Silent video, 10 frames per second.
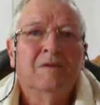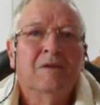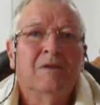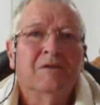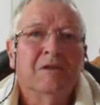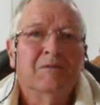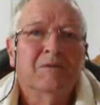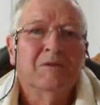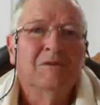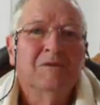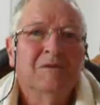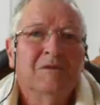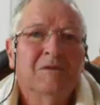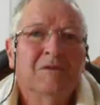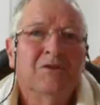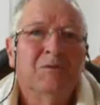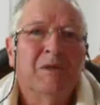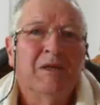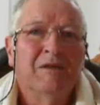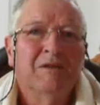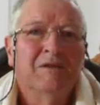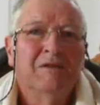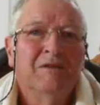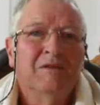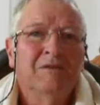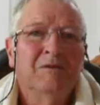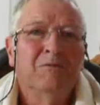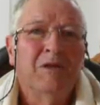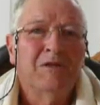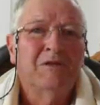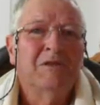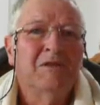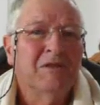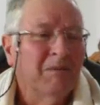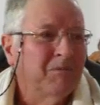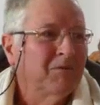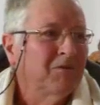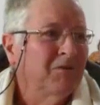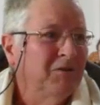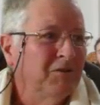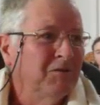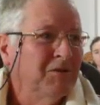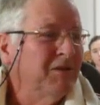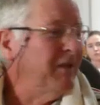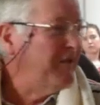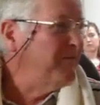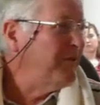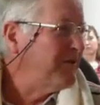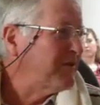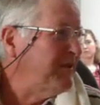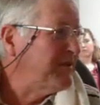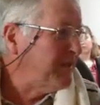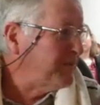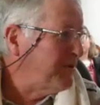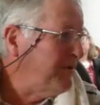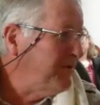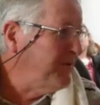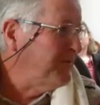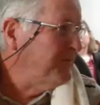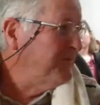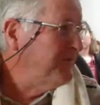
I like that one. The Shabbat. The rest is up to you. It's a day of rest. It's up to you.